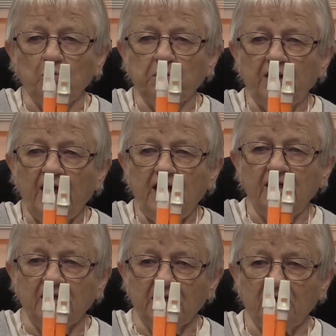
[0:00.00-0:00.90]
play
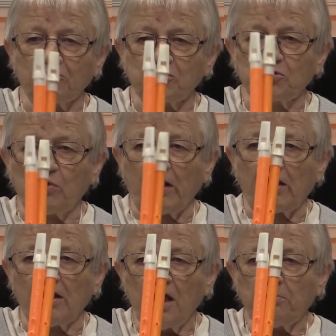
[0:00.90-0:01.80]
near as
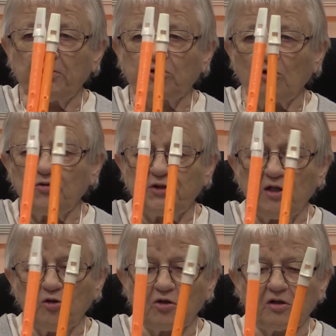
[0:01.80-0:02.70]
well, but don't they
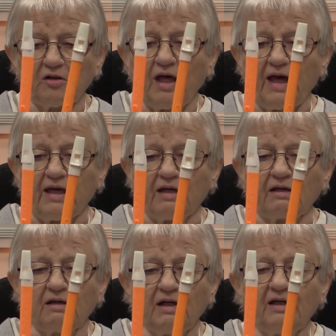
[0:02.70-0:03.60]
look
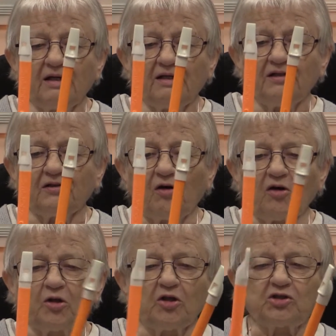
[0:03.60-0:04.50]
alike? You know, it
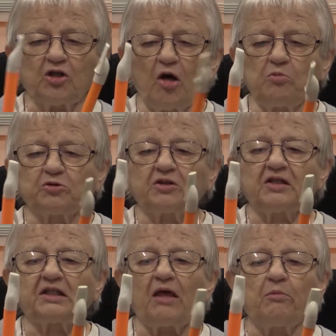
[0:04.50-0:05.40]
looks almost
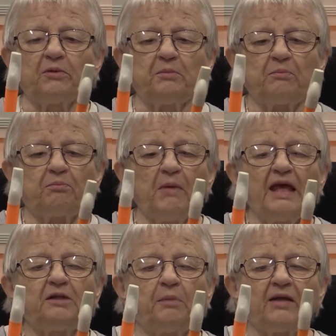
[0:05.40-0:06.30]
like they've been
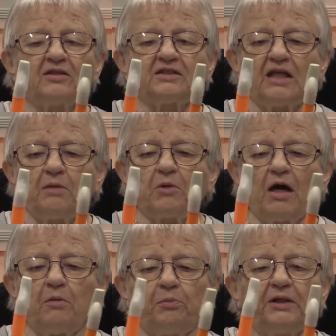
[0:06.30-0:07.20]
made by the same
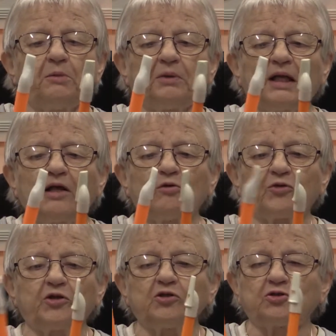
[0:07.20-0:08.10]
company, but I don't
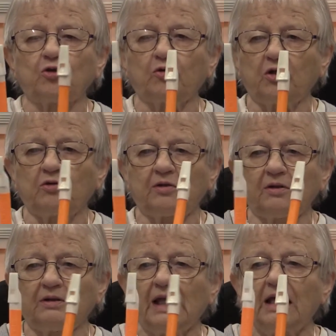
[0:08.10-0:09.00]
think so. The, the
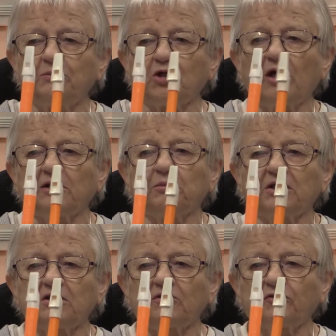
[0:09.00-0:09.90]
names on them are
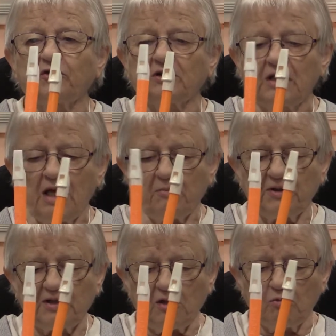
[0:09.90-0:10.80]
different,
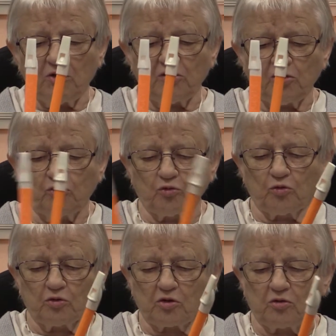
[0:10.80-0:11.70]
but they really do
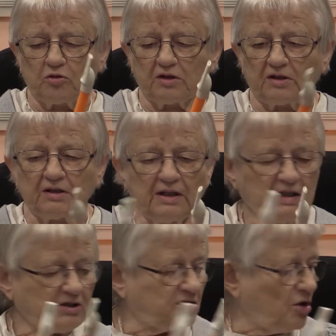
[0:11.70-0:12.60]
look good.
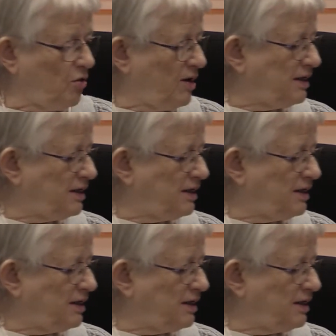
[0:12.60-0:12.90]
So at